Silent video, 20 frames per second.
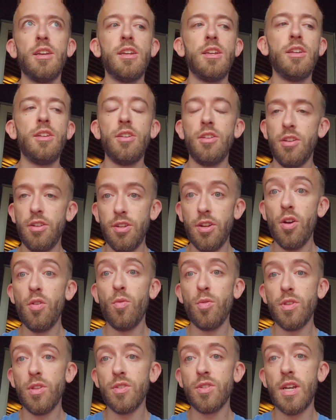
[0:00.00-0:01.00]
You know
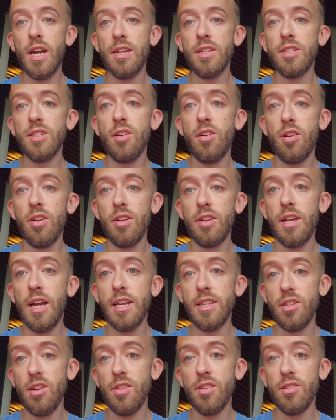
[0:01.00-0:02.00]
what those kinds of
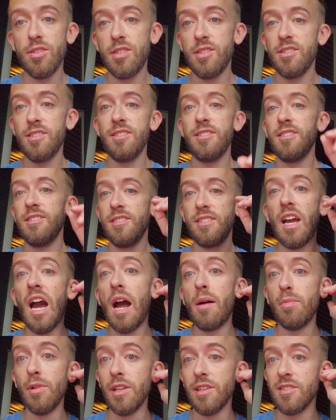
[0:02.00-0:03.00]
guys are. There's
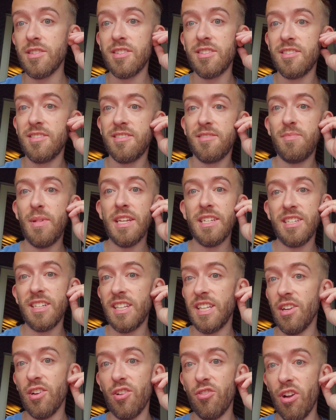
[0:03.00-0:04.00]
goblins,
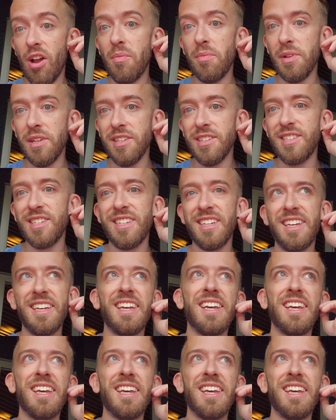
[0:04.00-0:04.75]
basically, or gremlins.